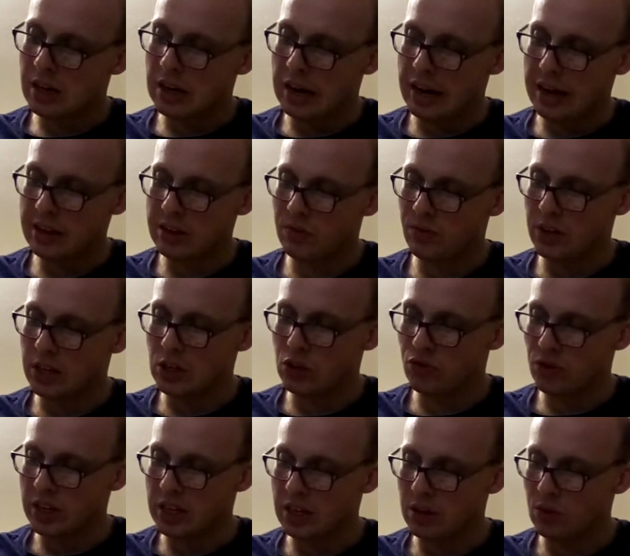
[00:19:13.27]
lest they
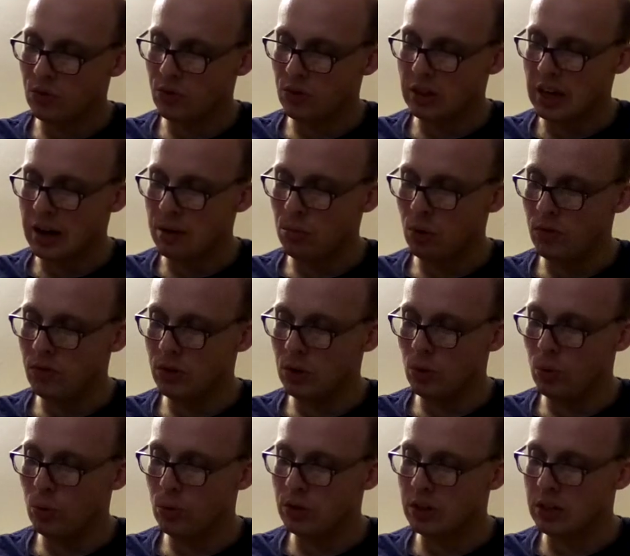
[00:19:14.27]
drink and forget what
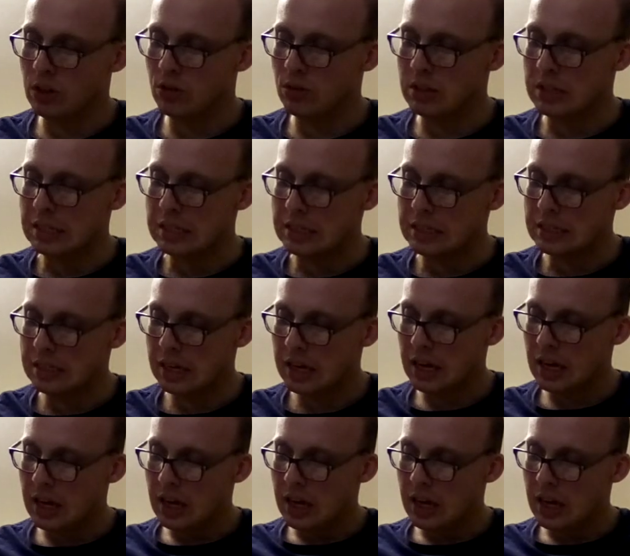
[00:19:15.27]
the Lord decrees,